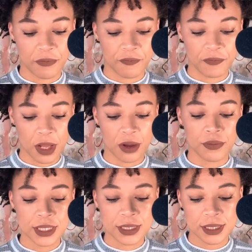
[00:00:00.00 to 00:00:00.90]

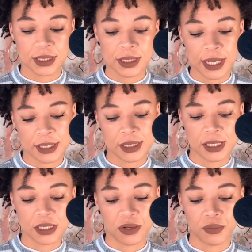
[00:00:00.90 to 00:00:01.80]
flow into the next
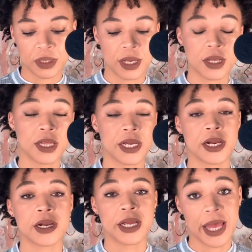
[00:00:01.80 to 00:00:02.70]
season with a
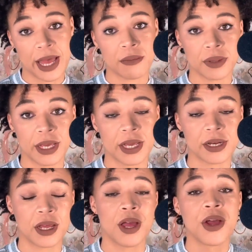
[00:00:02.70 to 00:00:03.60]
clear game
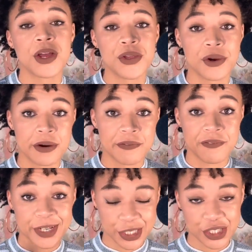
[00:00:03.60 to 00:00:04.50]
plan, your
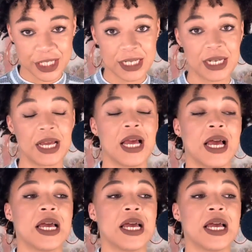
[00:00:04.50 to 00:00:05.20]
vision.